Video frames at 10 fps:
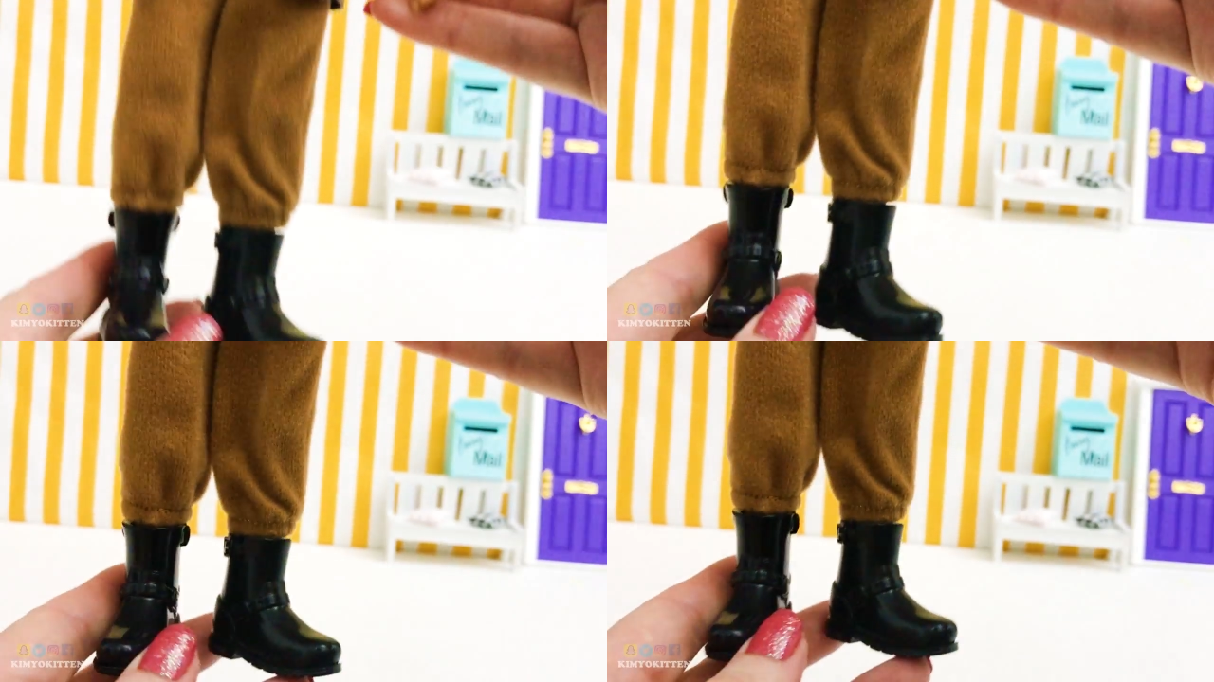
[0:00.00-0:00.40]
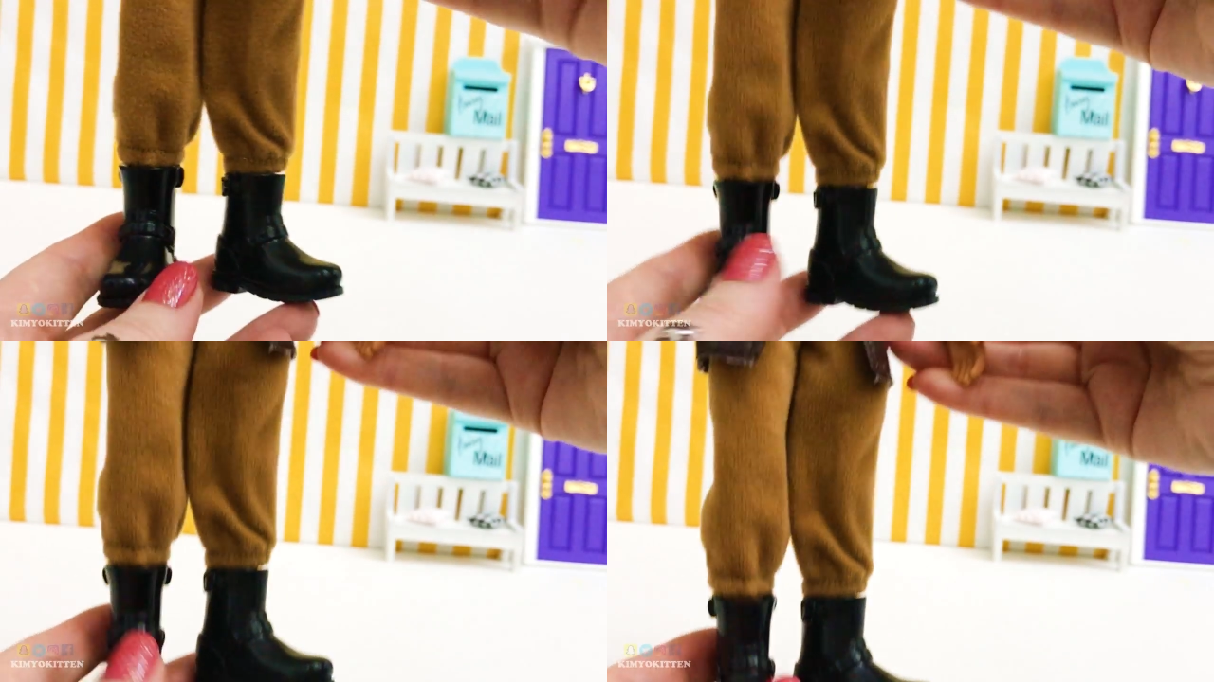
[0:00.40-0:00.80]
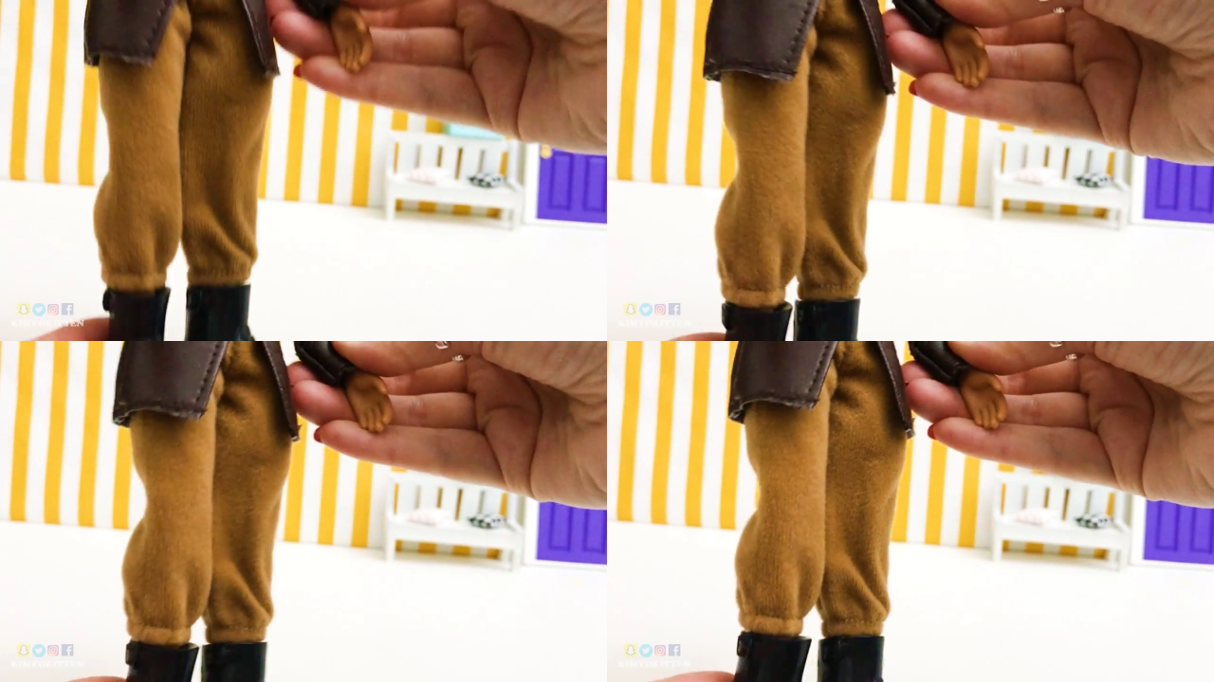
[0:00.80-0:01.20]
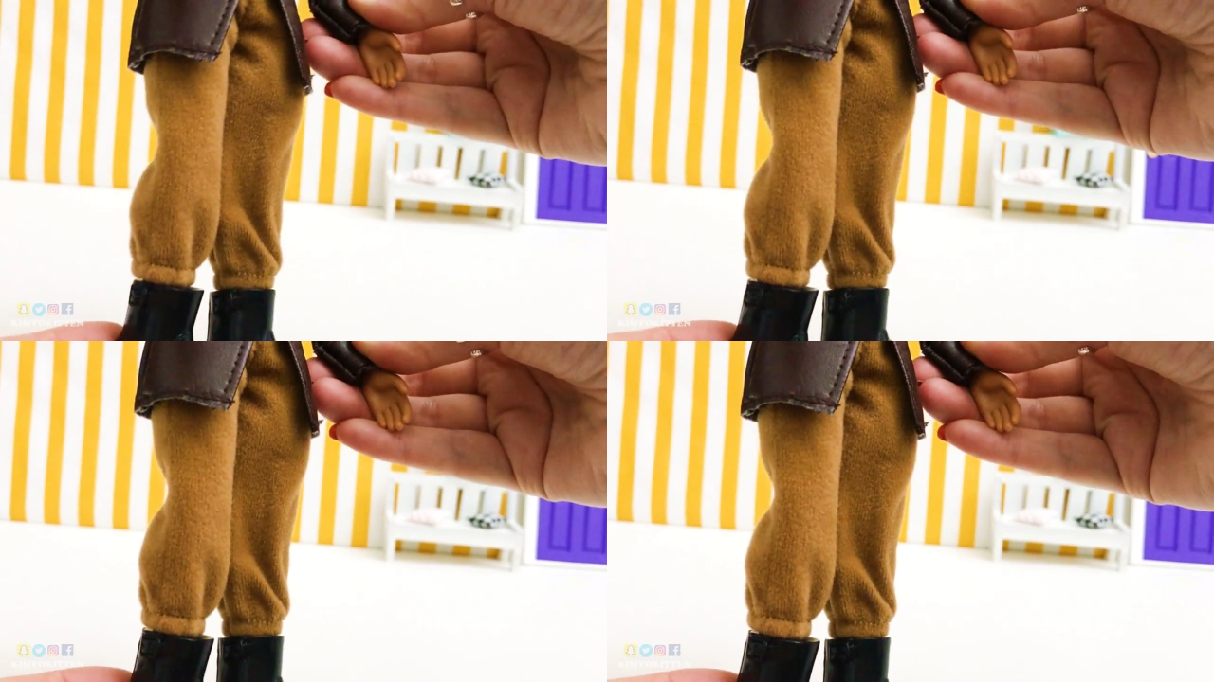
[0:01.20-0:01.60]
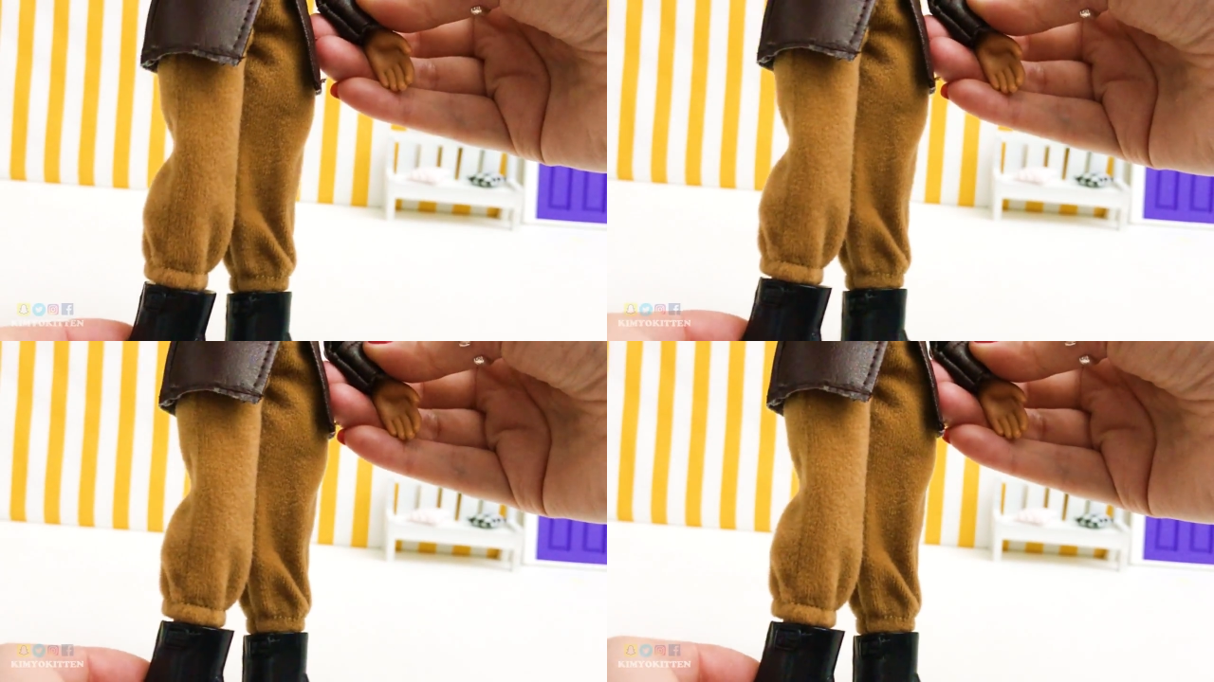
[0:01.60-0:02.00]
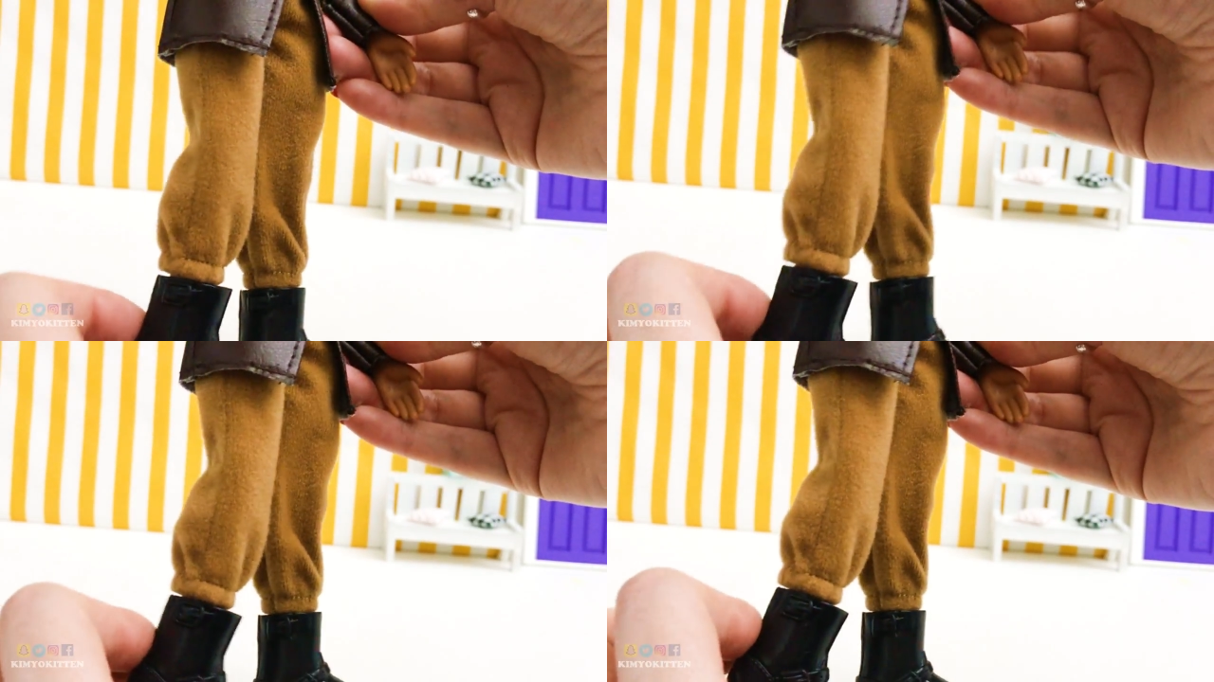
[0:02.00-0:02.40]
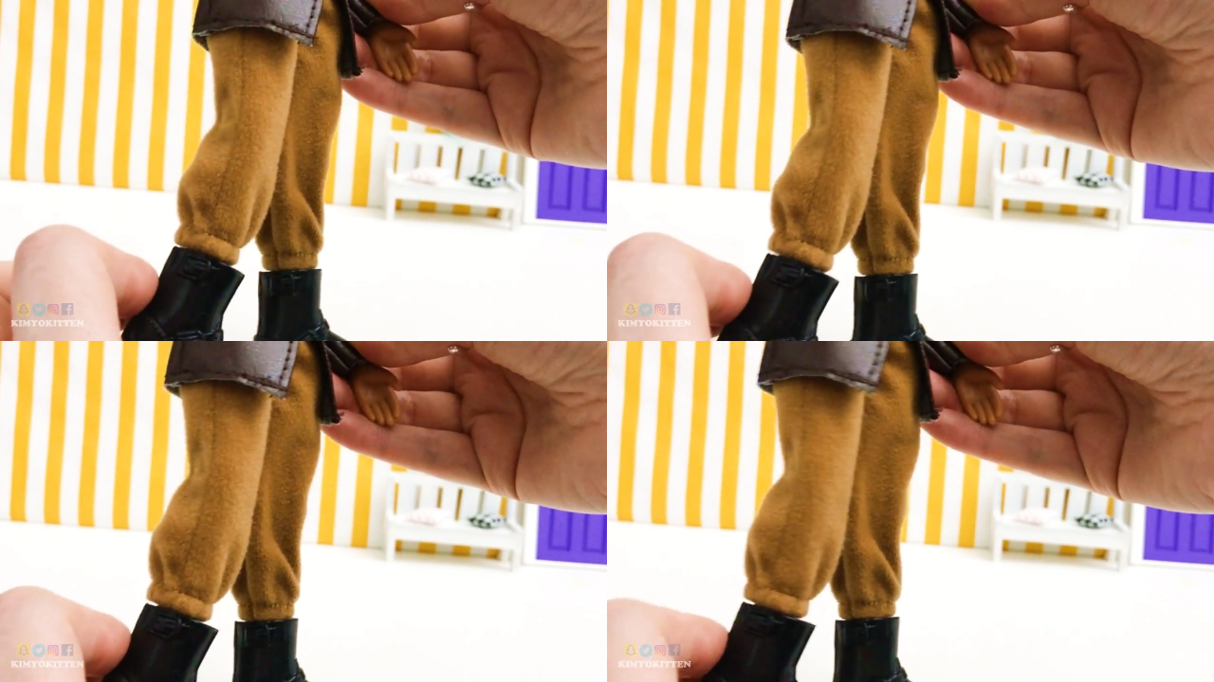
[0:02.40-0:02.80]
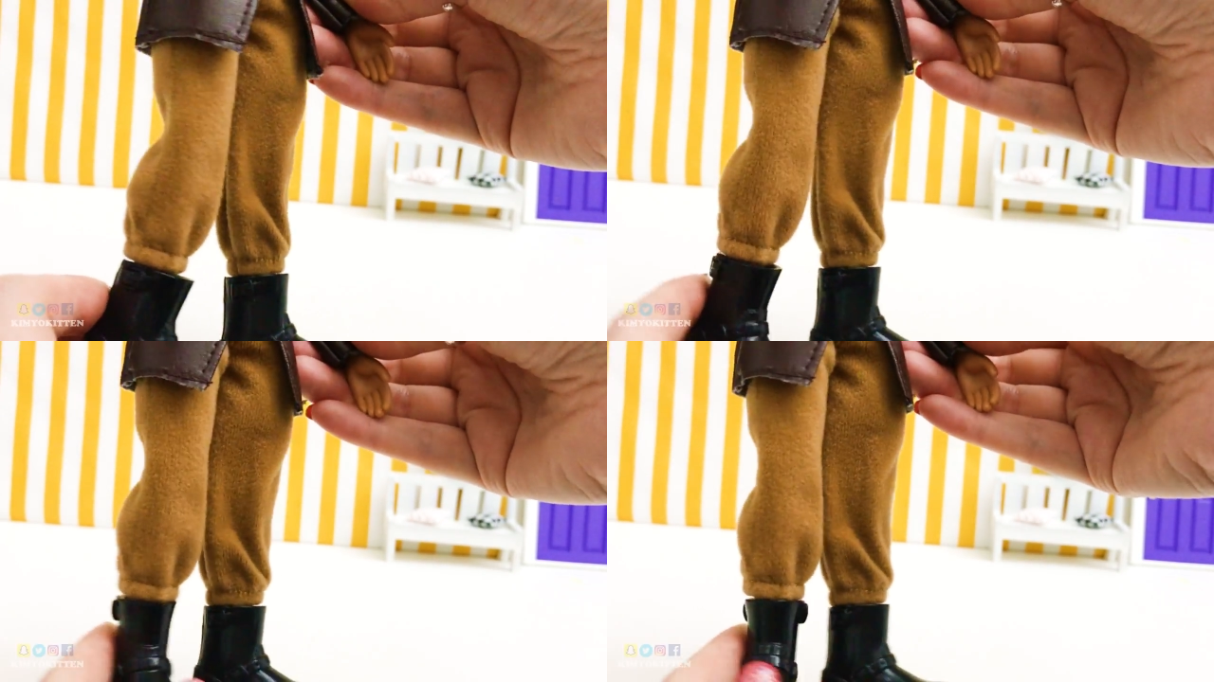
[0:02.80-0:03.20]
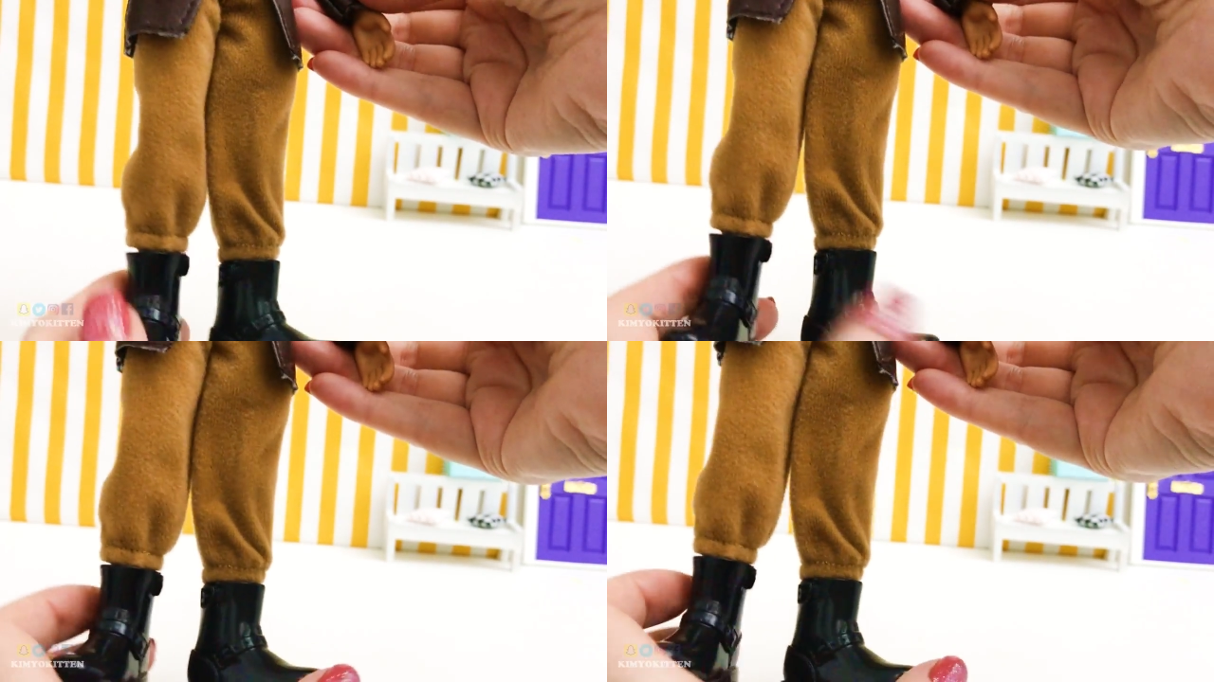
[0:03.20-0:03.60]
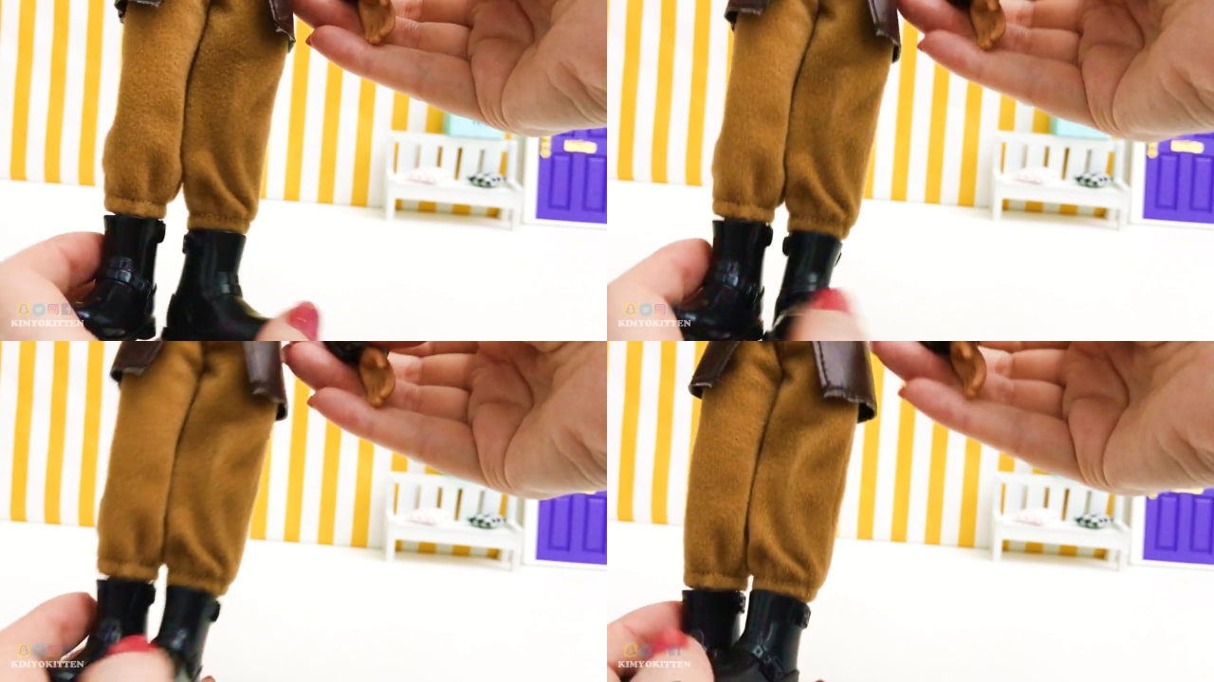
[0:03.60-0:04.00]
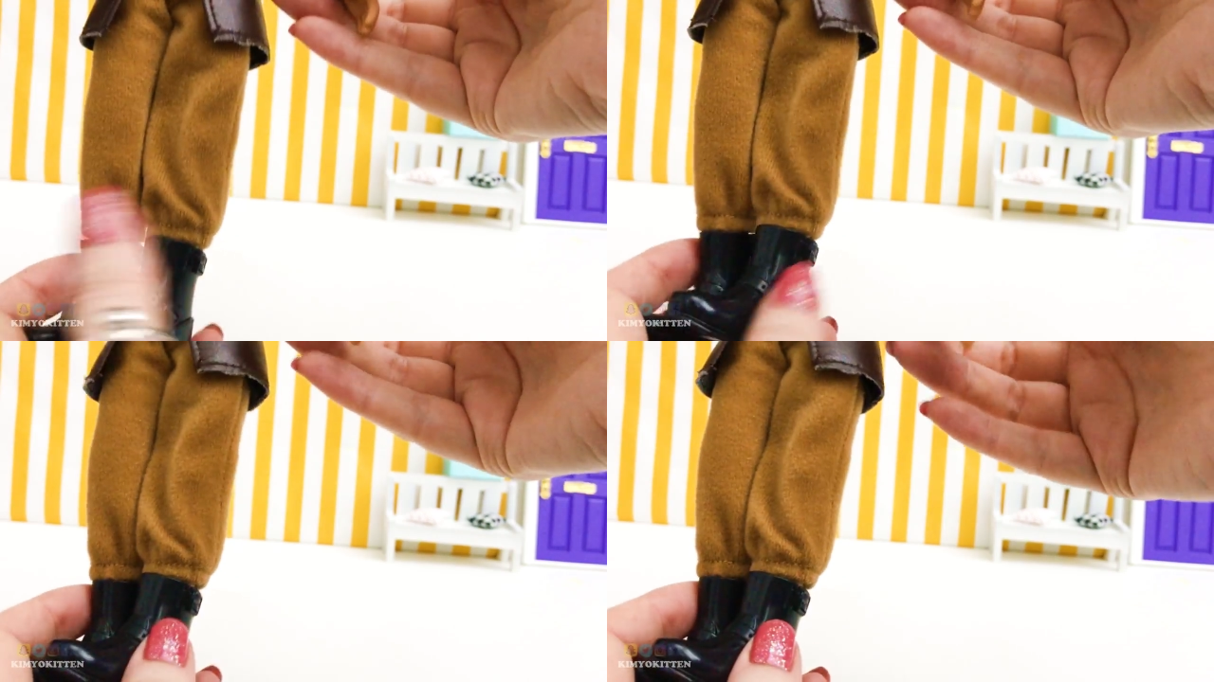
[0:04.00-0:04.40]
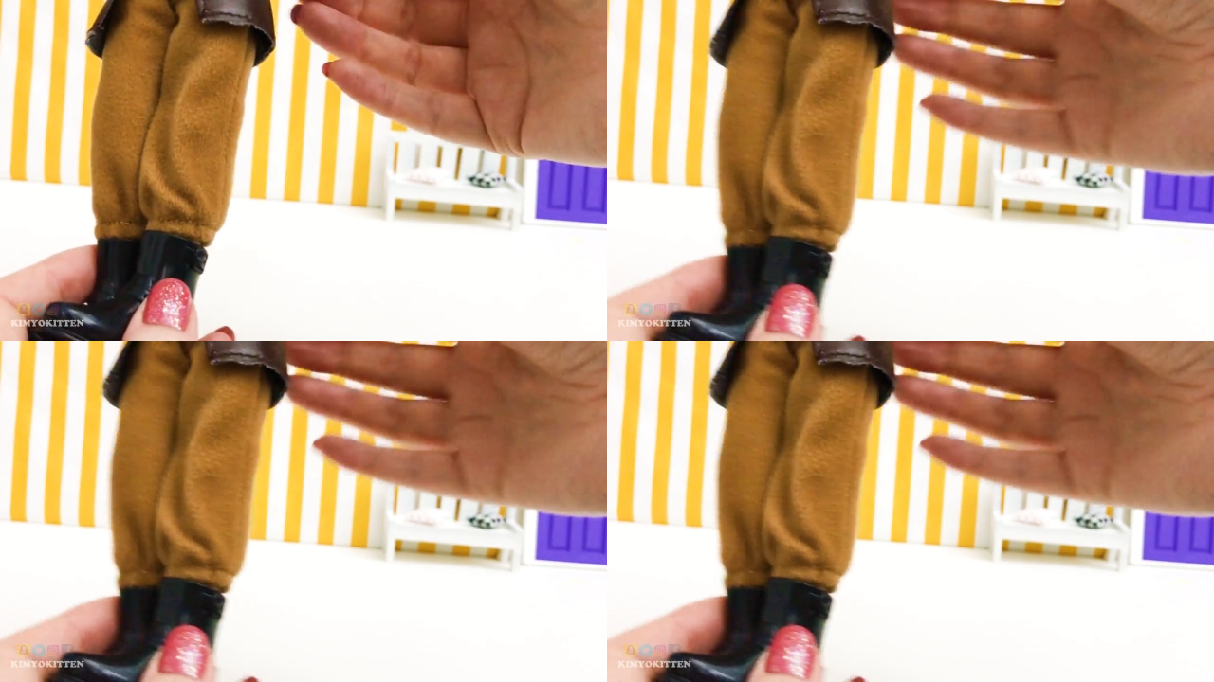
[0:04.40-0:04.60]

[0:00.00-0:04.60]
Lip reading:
(no speaker visible)